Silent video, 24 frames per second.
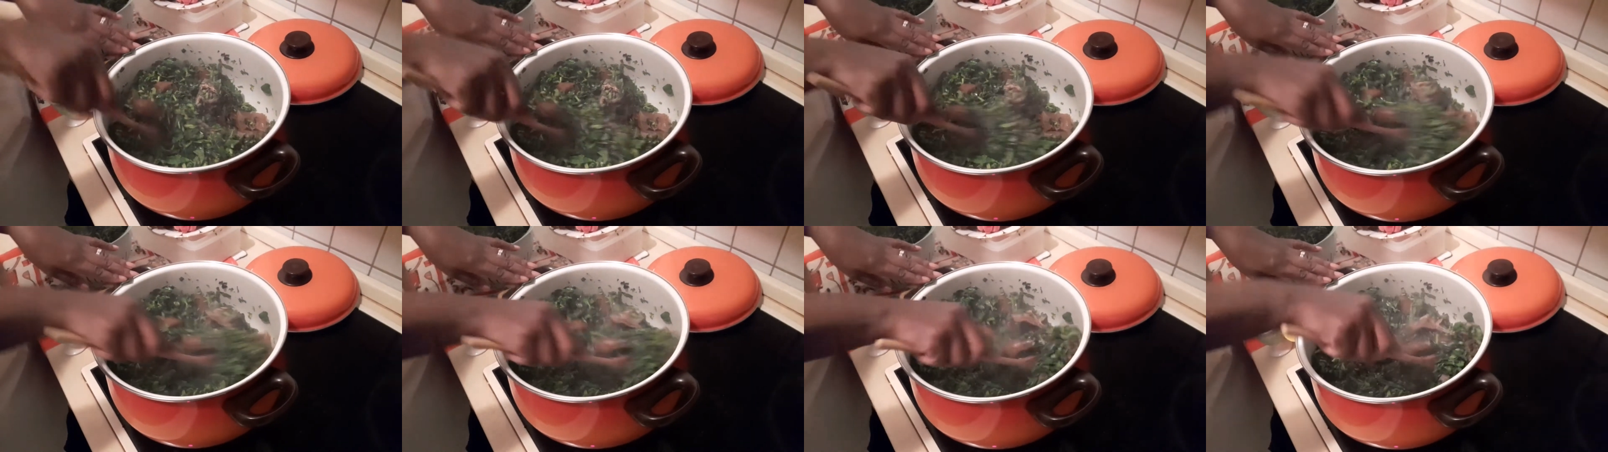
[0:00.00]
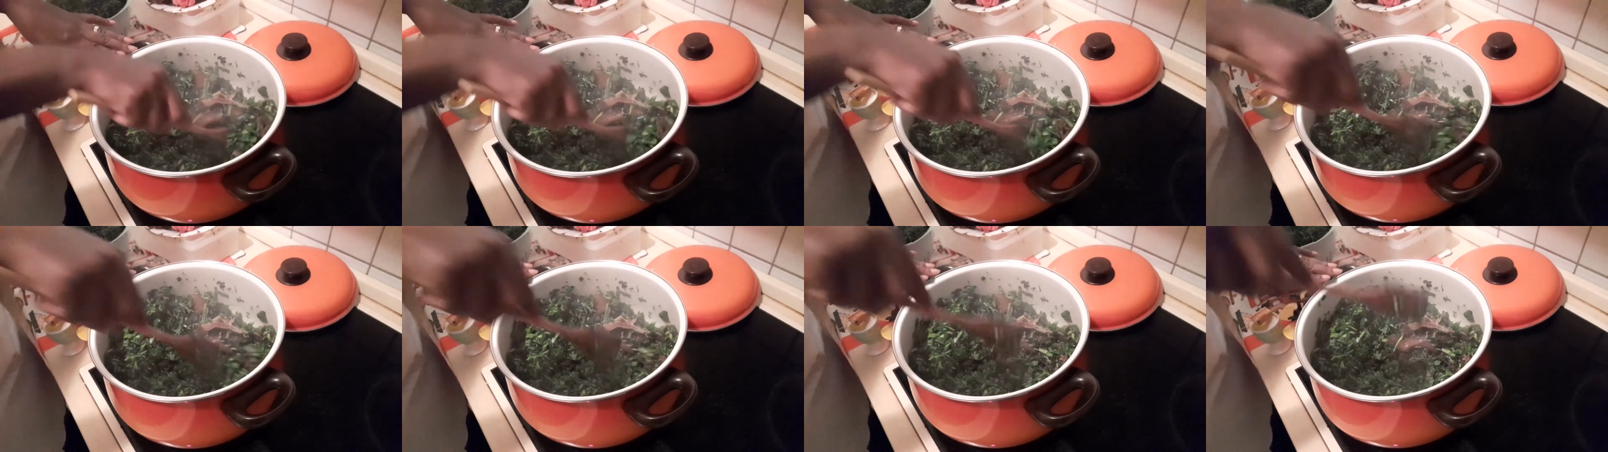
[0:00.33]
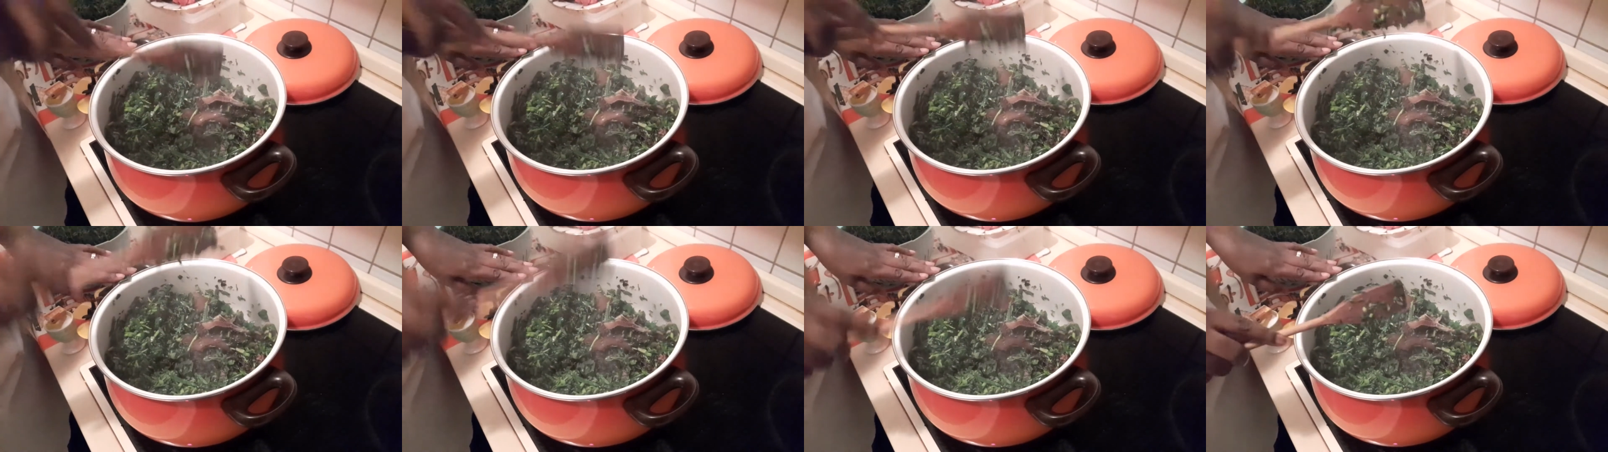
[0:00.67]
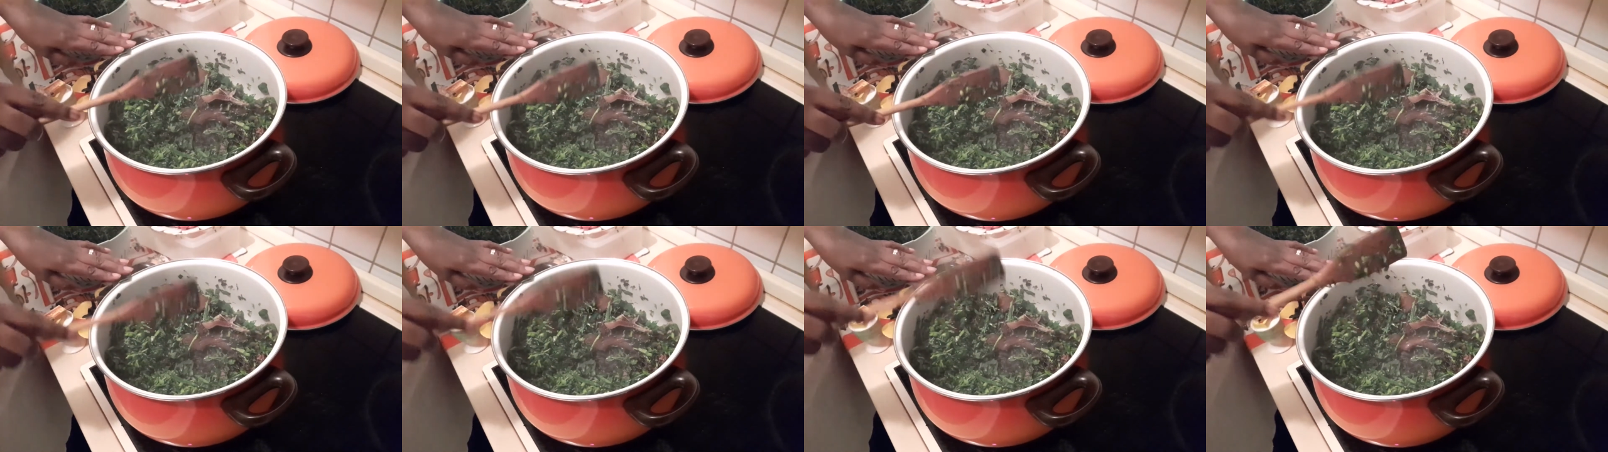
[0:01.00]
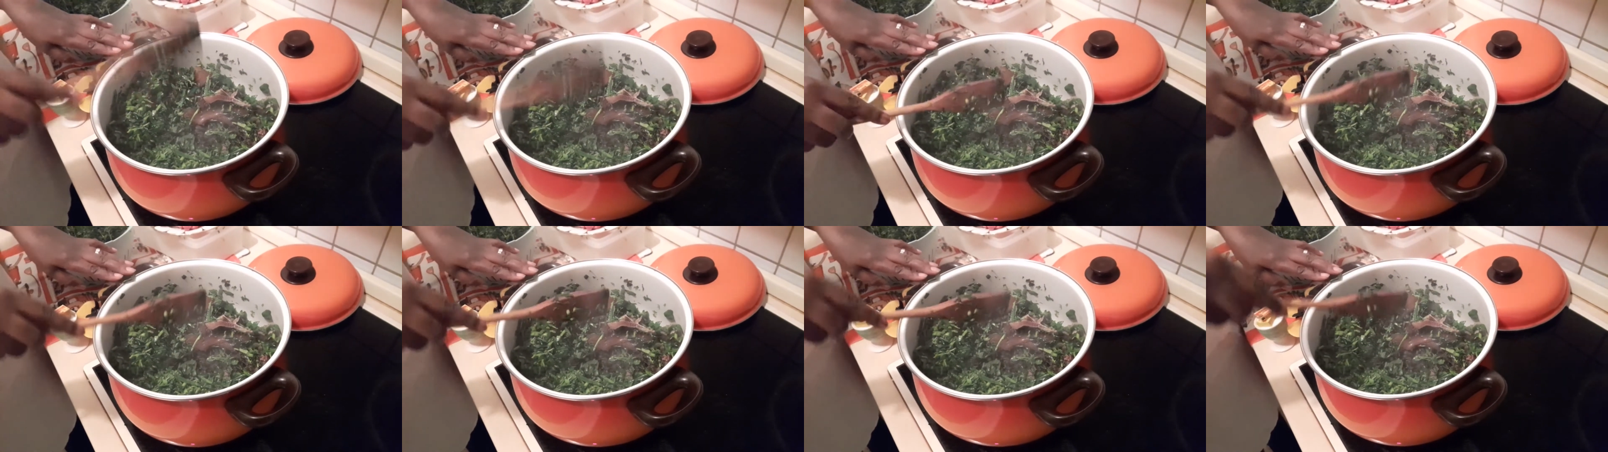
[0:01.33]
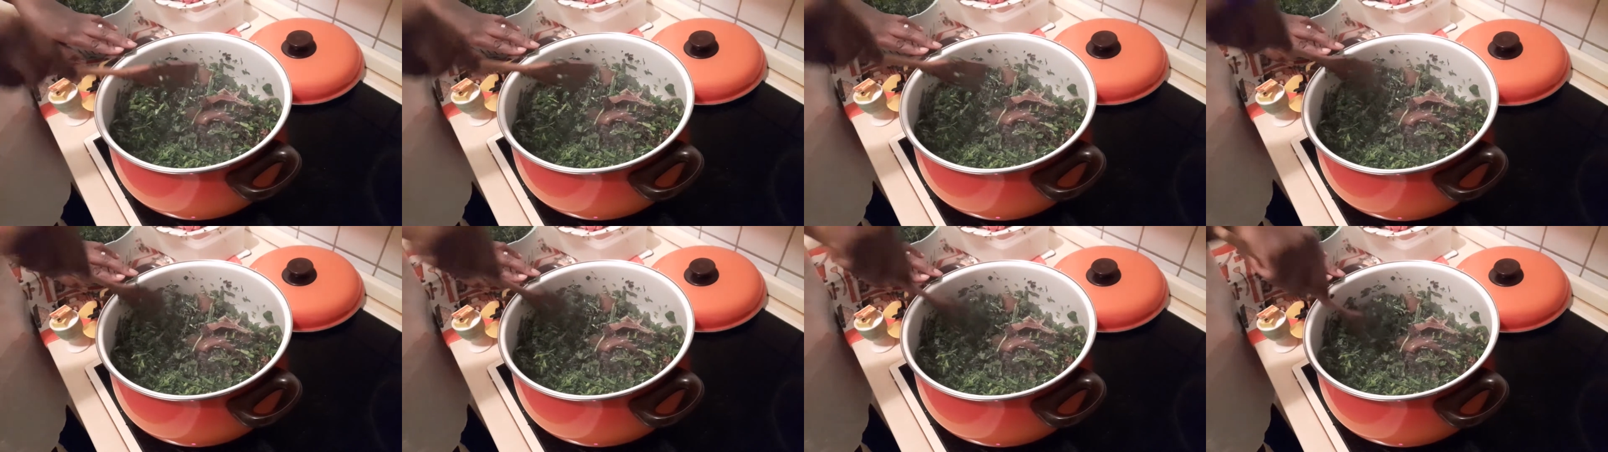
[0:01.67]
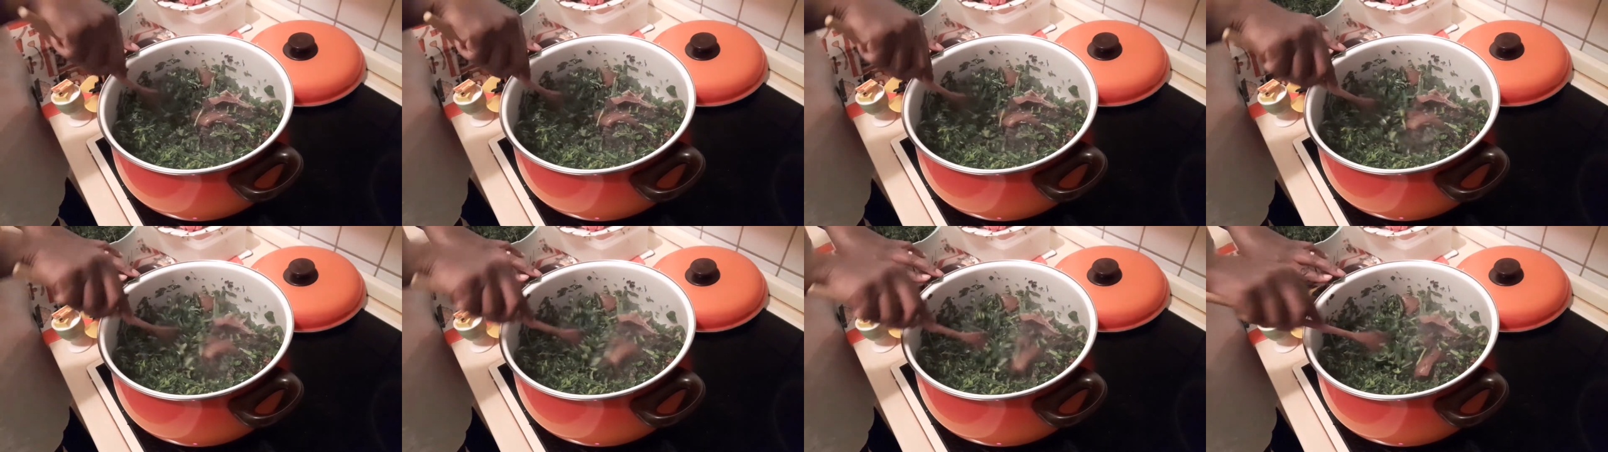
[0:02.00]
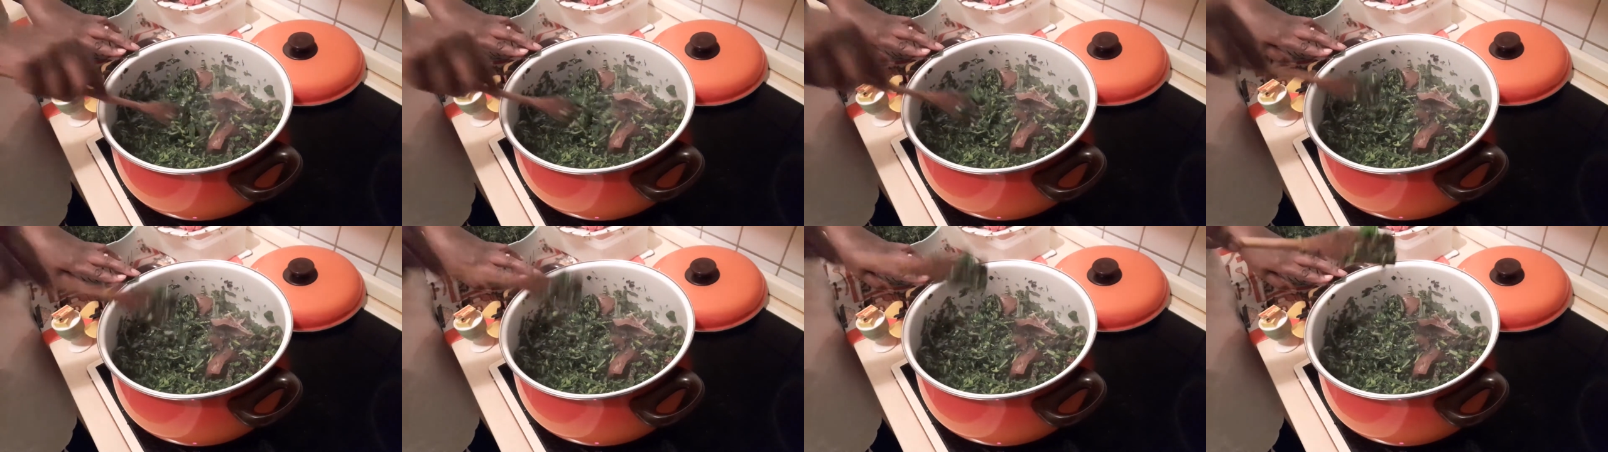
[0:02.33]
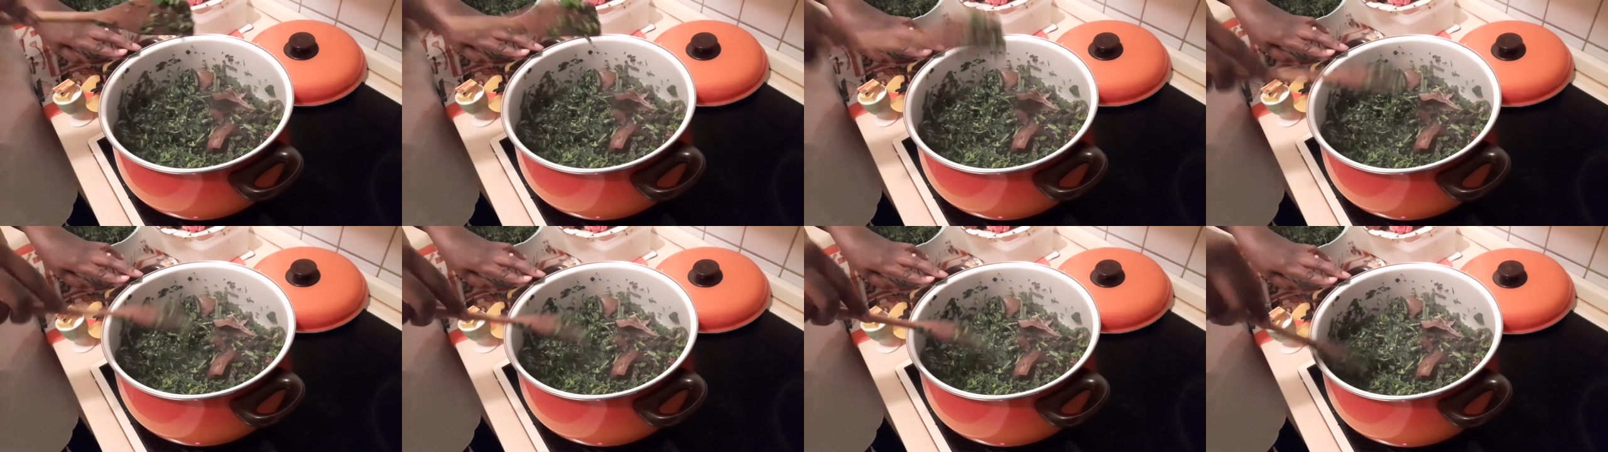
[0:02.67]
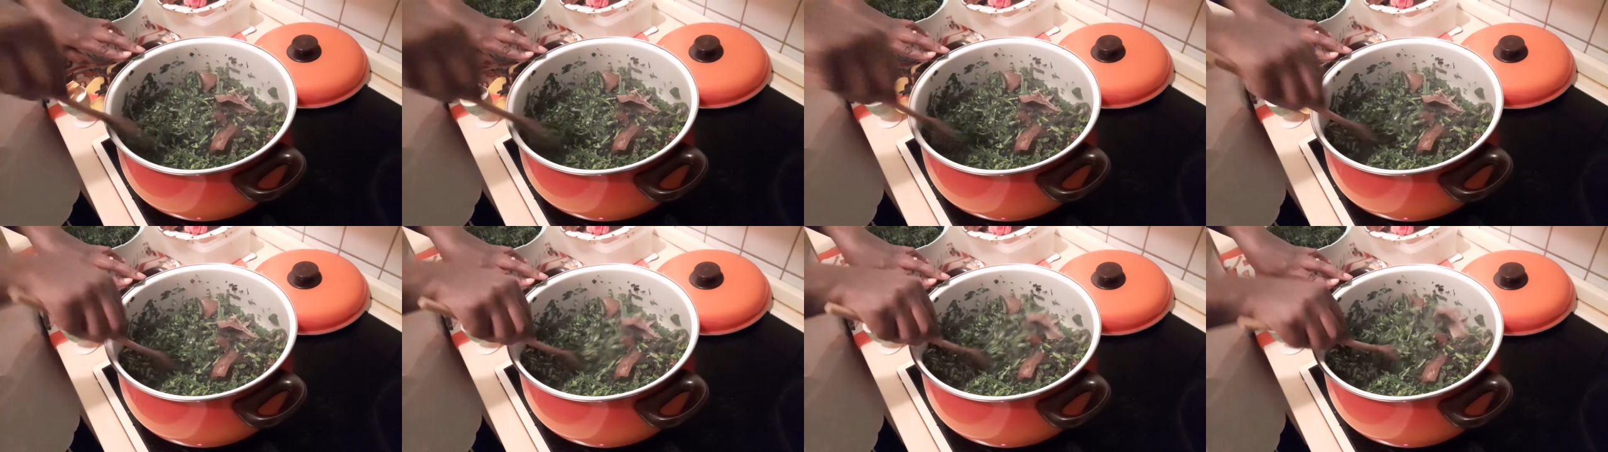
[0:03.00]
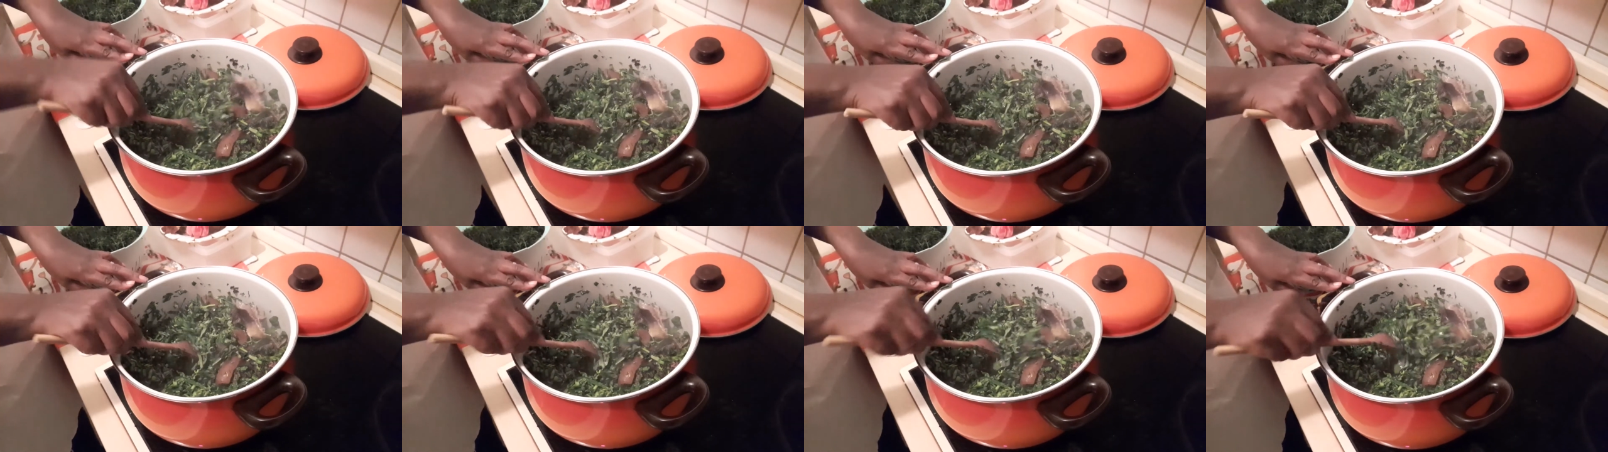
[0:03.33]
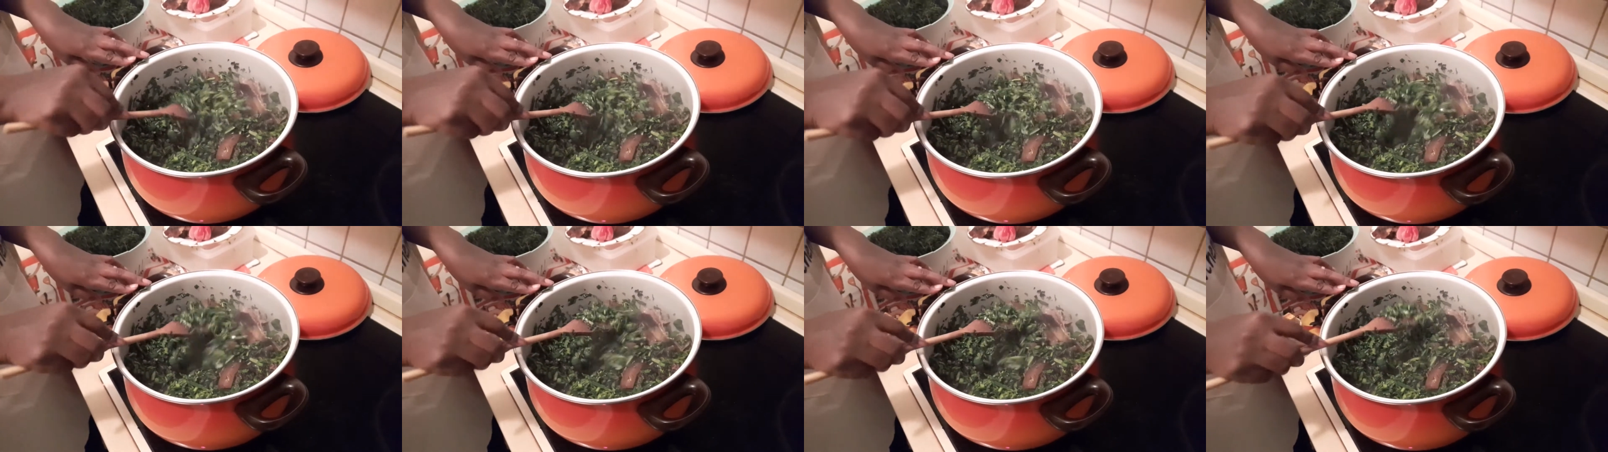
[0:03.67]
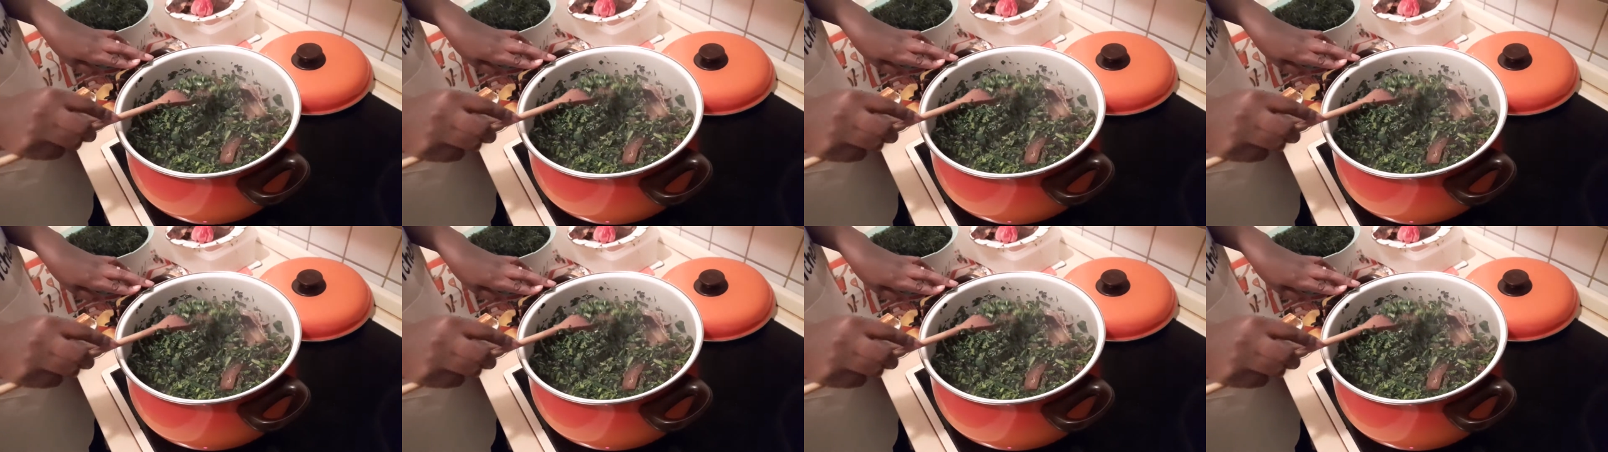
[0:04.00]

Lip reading: No face is visible, so there are no lips to read.